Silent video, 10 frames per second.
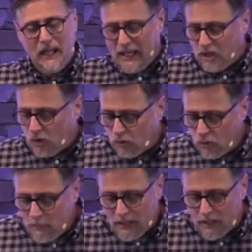He's
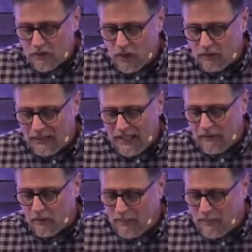grouping us all together,